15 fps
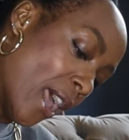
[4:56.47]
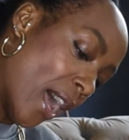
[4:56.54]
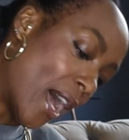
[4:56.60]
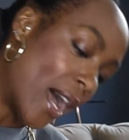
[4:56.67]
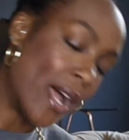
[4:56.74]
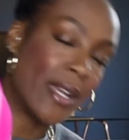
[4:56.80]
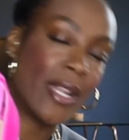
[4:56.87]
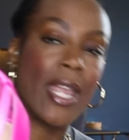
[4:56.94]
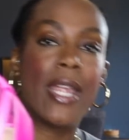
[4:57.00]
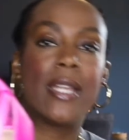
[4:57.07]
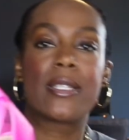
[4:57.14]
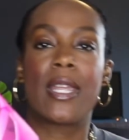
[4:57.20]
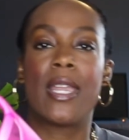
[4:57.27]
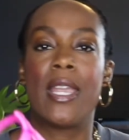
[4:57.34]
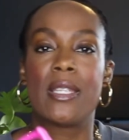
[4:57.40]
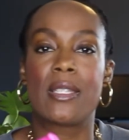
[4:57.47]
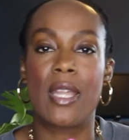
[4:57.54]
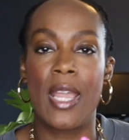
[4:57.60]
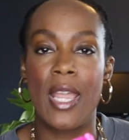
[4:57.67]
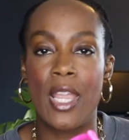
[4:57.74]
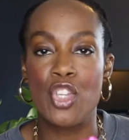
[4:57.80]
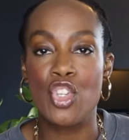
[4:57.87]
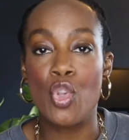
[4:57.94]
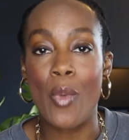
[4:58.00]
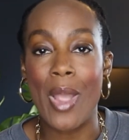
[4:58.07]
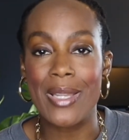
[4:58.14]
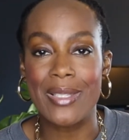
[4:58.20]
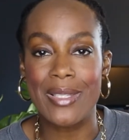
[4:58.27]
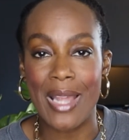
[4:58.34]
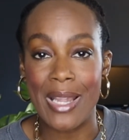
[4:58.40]
and it is a US
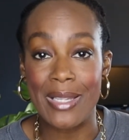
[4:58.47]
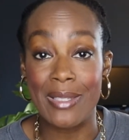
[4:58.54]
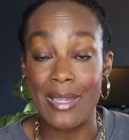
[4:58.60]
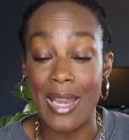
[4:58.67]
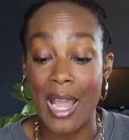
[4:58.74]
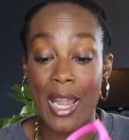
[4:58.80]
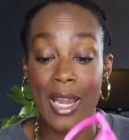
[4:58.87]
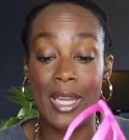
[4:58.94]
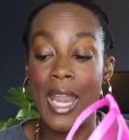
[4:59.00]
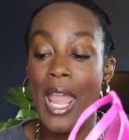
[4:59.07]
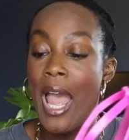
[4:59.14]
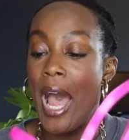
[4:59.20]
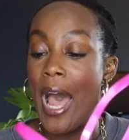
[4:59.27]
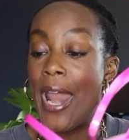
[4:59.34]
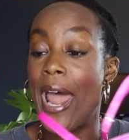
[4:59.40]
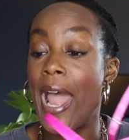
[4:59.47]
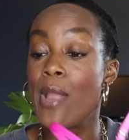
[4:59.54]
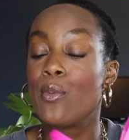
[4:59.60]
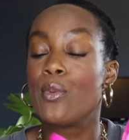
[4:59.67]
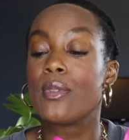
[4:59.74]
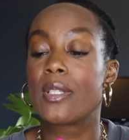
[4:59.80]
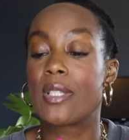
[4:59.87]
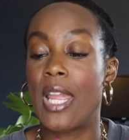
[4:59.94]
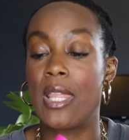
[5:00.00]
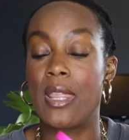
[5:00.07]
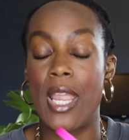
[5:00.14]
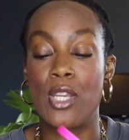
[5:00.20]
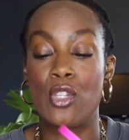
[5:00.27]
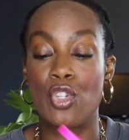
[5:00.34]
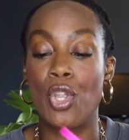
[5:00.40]
size 9, and I will say
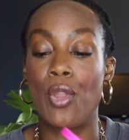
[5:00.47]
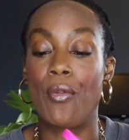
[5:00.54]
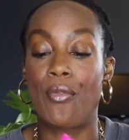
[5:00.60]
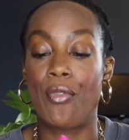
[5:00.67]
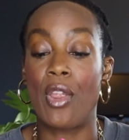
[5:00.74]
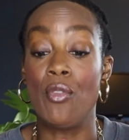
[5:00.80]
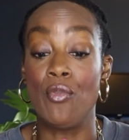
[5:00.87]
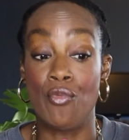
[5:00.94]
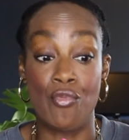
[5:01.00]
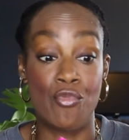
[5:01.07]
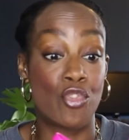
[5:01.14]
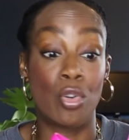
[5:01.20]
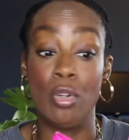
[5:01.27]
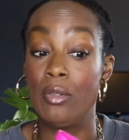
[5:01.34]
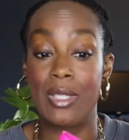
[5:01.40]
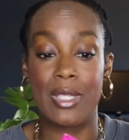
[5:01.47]
they do fit true to